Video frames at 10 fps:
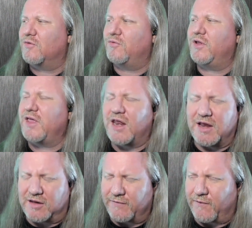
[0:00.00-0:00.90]
really
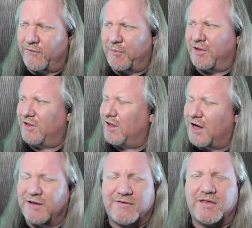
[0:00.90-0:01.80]
any different from a
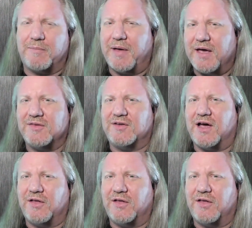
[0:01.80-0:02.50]
lot of other bands